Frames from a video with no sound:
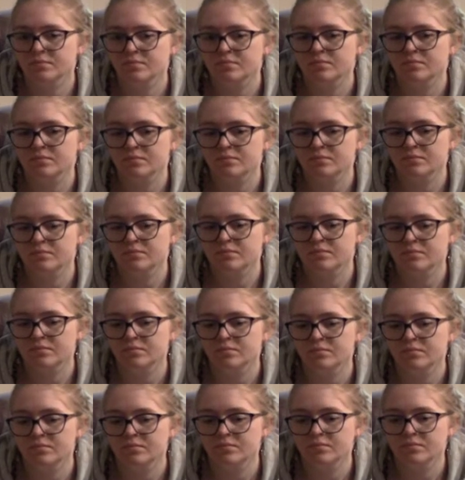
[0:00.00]

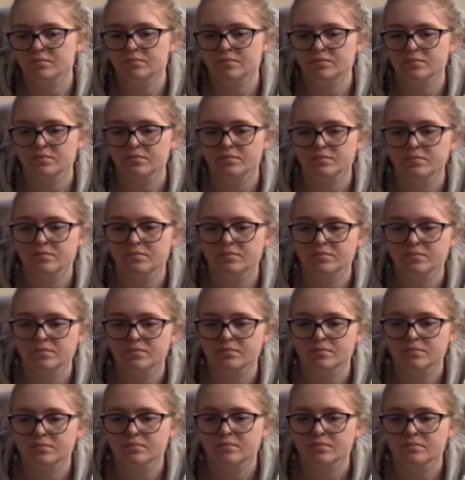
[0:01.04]

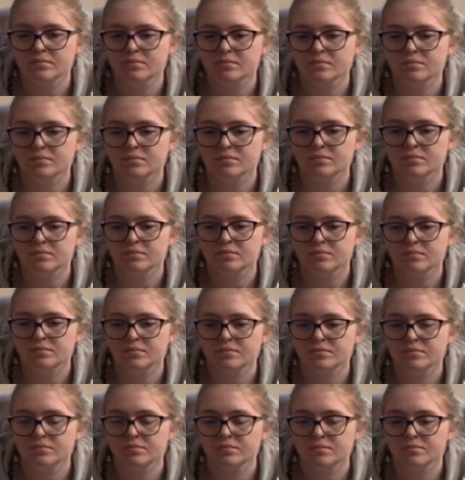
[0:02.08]

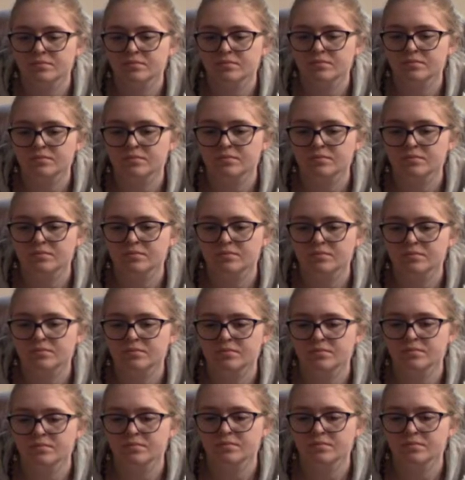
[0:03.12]
(not speaking)